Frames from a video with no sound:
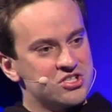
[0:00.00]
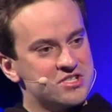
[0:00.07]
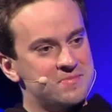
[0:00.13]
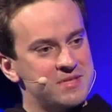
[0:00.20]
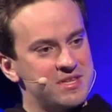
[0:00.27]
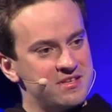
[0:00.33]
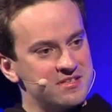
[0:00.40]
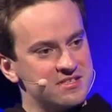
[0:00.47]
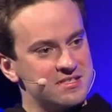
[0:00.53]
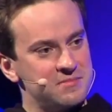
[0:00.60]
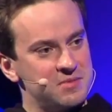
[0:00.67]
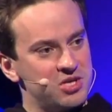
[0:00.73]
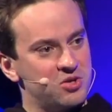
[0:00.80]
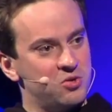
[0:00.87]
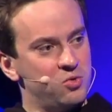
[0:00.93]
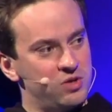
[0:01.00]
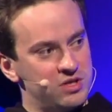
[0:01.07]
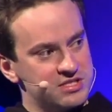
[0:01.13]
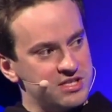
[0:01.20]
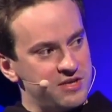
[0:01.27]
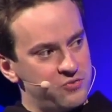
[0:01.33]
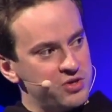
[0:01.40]
Some of the some of the
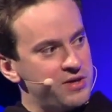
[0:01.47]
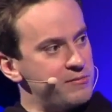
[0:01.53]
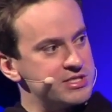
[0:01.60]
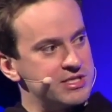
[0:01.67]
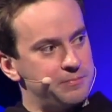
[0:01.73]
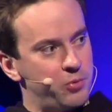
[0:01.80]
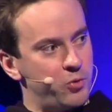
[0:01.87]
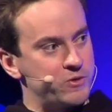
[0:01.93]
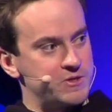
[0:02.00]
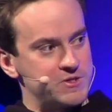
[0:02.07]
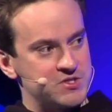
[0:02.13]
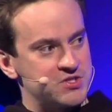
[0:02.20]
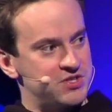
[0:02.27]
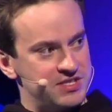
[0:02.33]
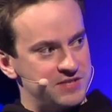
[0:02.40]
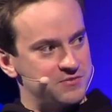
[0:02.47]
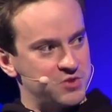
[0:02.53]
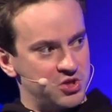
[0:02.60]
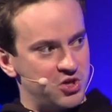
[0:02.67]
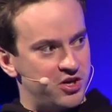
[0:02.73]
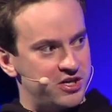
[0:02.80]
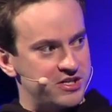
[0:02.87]
coolest stuff we got was the ports to the
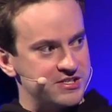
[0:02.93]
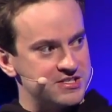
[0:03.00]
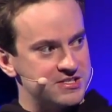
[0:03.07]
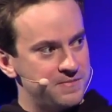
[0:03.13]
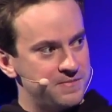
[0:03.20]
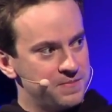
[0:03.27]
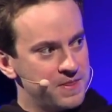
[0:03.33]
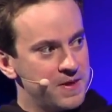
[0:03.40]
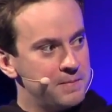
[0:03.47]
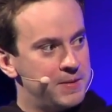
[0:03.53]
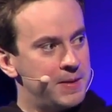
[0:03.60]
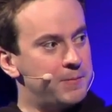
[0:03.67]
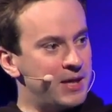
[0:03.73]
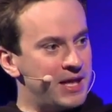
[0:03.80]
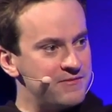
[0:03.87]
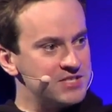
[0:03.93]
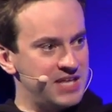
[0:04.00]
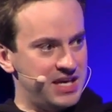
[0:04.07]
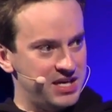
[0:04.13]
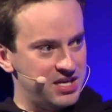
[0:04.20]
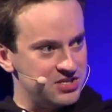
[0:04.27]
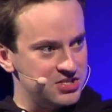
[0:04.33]
different cars. People have
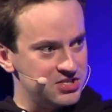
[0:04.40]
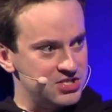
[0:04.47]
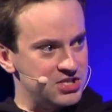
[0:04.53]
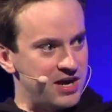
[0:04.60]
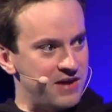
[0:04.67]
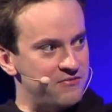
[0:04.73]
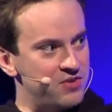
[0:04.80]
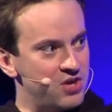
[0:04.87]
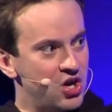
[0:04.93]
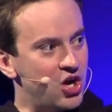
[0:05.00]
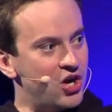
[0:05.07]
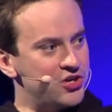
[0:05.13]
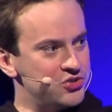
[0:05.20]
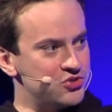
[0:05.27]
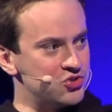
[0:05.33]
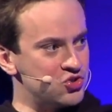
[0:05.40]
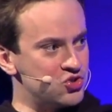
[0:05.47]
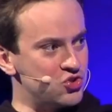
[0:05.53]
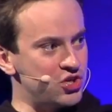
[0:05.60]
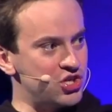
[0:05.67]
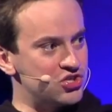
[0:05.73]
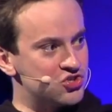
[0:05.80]
taken our stuff,
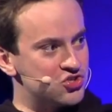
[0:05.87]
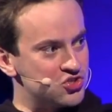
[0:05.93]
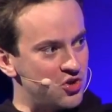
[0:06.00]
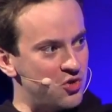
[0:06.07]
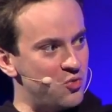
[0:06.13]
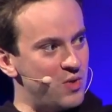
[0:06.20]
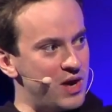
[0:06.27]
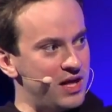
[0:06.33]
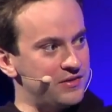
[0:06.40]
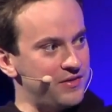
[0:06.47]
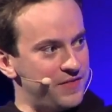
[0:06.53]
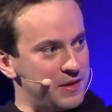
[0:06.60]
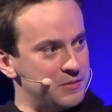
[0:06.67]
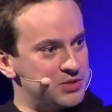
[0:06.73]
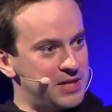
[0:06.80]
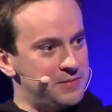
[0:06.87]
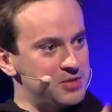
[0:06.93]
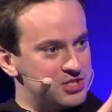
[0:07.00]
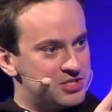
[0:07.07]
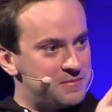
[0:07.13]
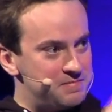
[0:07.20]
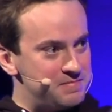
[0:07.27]
understood it so well that they were
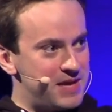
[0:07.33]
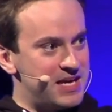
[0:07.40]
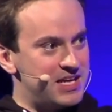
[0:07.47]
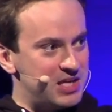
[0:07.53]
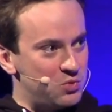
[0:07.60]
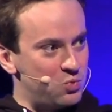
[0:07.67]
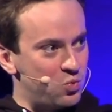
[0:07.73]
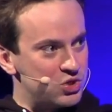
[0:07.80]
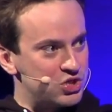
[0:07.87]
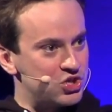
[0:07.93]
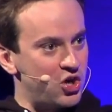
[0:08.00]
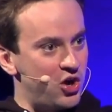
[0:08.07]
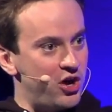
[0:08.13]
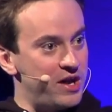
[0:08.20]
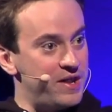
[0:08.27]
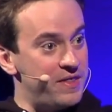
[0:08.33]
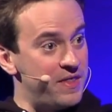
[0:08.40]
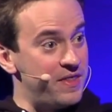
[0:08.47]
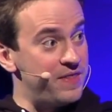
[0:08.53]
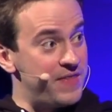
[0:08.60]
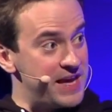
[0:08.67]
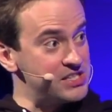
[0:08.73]
able to make it work on
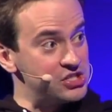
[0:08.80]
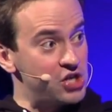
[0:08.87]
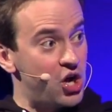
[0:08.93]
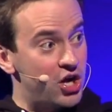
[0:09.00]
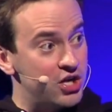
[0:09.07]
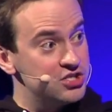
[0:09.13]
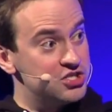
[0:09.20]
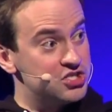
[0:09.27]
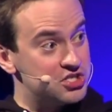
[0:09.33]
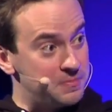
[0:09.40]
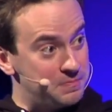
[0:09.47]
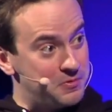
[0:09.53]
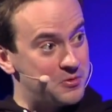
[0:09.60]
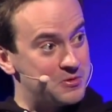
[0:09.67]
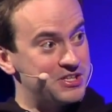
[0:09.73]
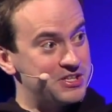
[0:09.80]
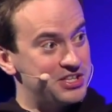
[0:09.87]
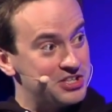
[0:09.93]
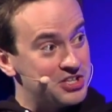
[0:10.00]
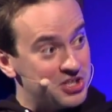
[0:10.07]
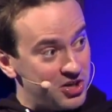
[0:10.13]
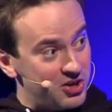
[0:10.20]
their
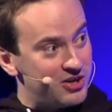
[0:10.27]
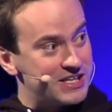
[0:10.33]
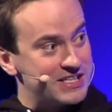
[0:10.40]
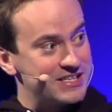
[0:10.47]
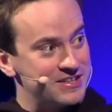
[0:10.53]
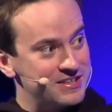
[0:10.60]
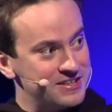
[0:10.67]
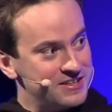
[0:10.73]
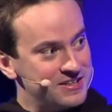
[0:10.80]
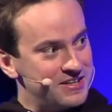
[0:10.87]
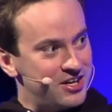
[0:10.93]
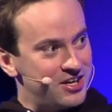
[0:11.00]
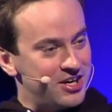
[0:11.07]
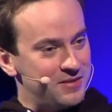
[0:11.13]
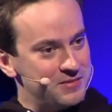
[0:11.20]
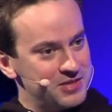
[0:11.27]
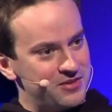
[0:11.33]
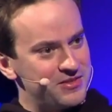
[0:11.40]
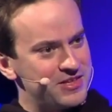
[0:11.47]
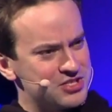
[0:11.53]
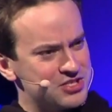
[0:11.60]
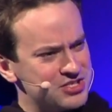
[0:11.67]
unsupported car. Um, and
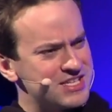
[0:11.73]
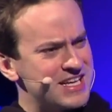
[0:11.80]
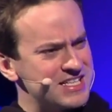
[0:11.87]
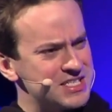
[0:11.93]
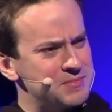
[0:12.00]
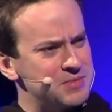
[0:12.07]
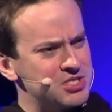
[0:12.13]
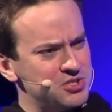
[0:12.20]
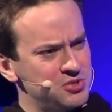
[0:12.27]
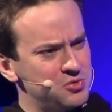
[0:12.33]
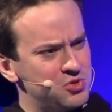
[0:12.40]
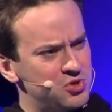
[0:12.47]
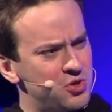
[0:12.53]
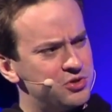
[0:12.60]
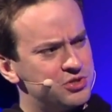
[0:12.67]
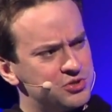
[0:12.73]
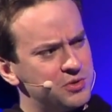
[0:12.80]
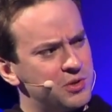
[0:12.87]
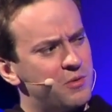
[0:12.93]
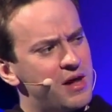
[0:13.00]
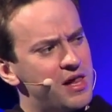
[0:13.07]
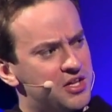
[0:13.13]
you know, that's just testament to you know you're
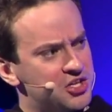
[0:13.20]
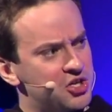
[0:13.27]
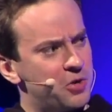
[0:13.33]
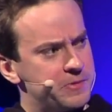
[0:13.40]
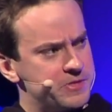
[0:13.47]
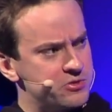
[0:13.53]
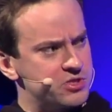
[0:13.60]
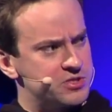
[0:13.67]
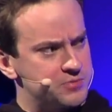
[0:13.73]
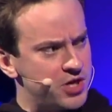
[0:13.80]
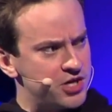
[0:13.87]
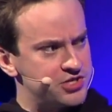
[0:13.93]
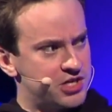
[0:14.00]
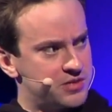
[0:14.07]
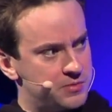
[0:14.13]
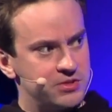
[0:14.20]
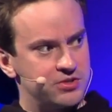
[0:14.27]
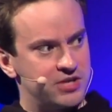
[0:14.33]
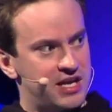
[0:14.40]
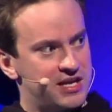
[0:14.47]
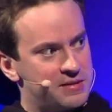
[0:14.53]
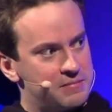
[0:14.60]
doing well on an open source project when
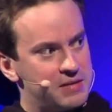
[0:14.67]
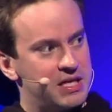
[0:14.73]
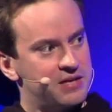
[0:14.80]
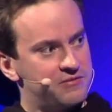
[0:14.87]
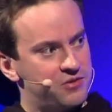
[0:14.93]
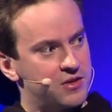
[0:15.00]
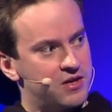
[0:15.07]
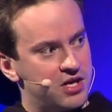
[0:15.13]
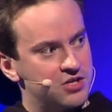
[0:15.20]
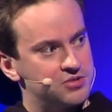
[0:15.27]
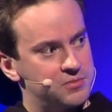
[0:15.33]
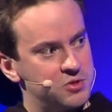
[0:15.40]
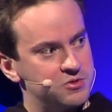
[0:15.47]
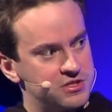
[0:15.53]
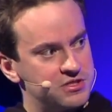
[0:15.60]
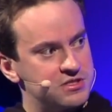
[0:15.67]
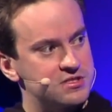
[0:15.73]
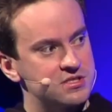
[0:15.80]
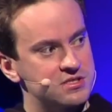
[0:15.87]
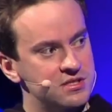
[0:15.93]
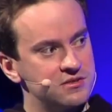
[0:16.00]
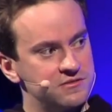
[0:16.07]
you're getting meaningful
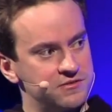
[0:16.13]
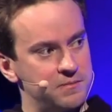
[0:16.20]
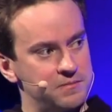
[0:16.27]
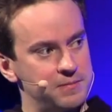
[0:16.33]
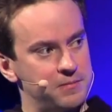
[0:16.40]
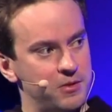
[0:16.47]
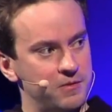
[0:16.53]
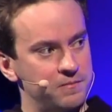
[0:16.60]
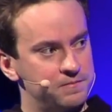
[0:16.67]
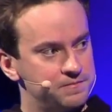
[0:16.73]
contributions from people.